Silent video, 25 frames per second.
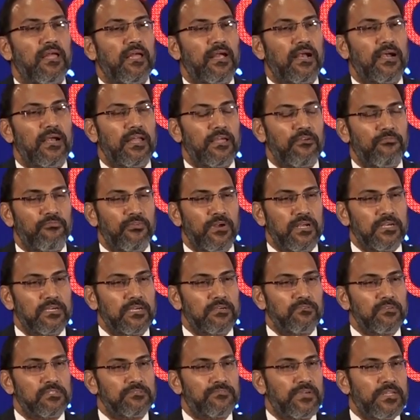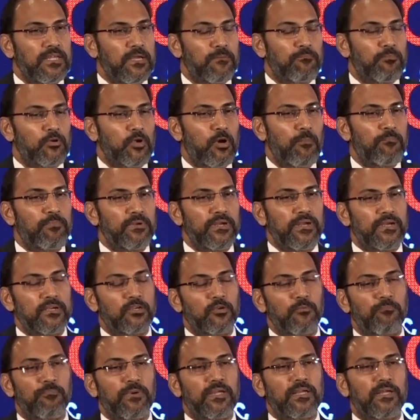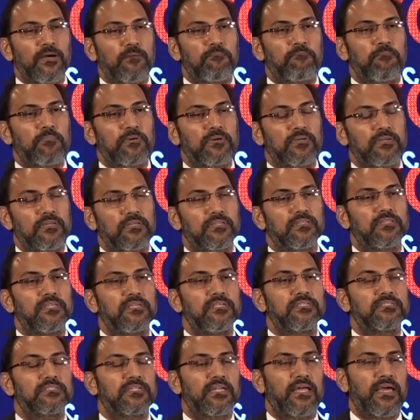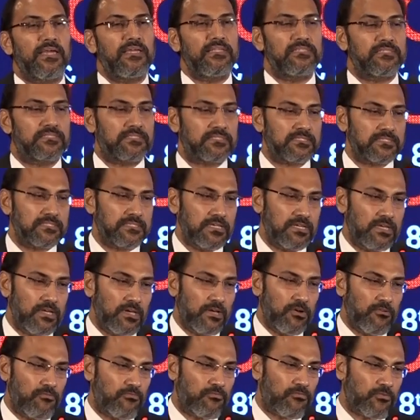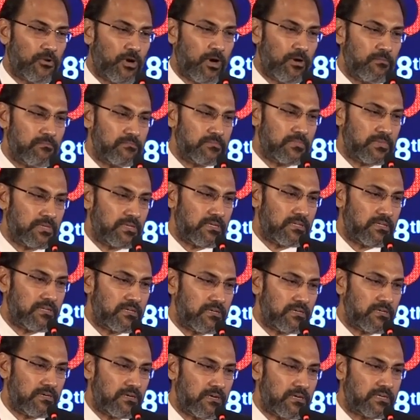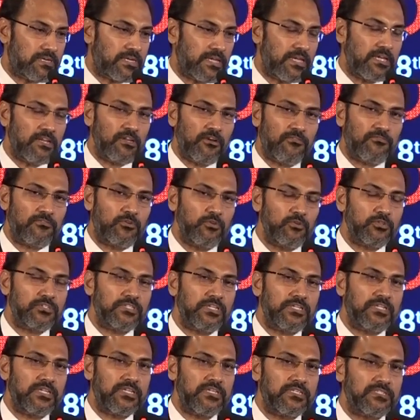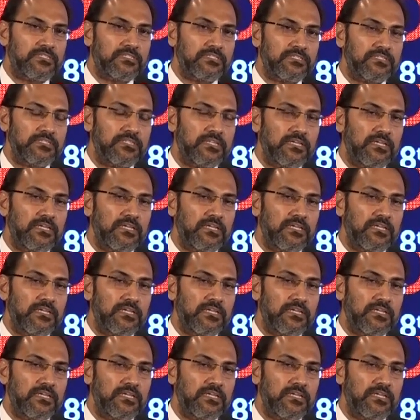And I felt it was very appropriate to pick up these lines from A Tale of Two Cities,